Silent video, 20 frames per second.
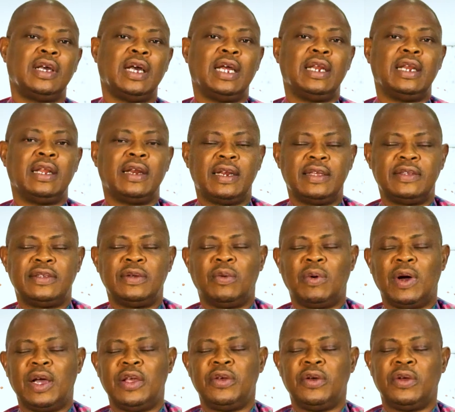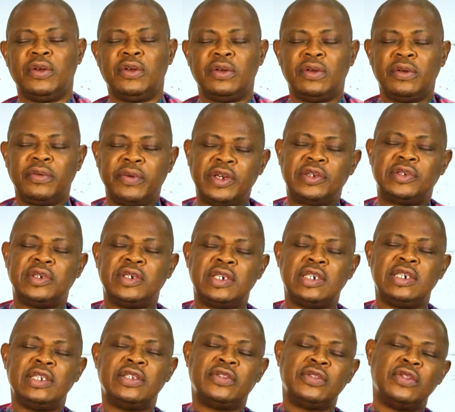And the reason why you're
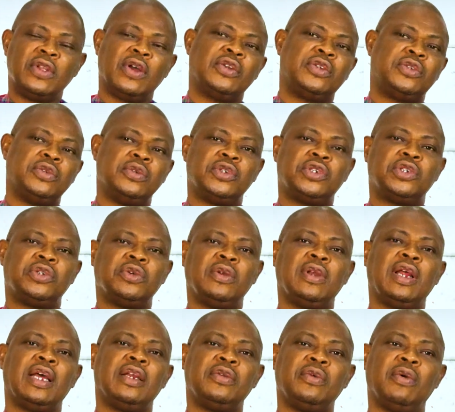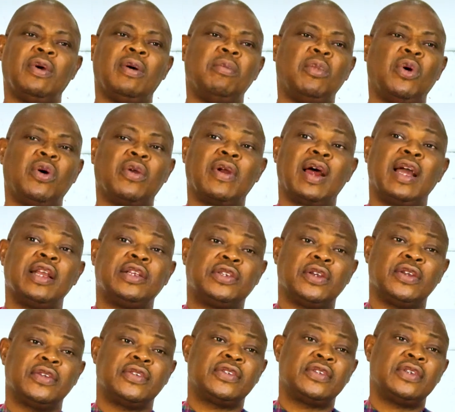retreating is not to show that you are more
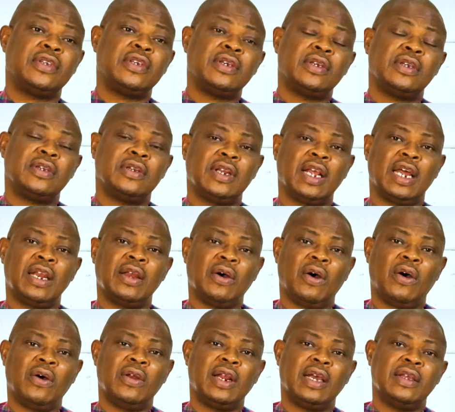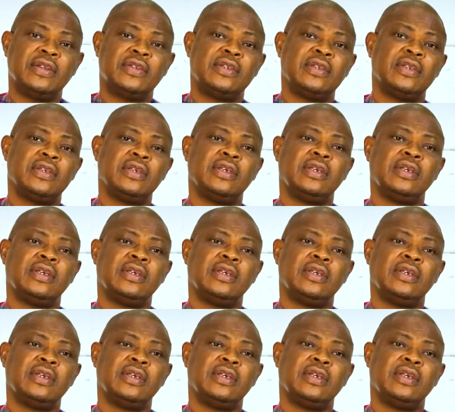righteous than others.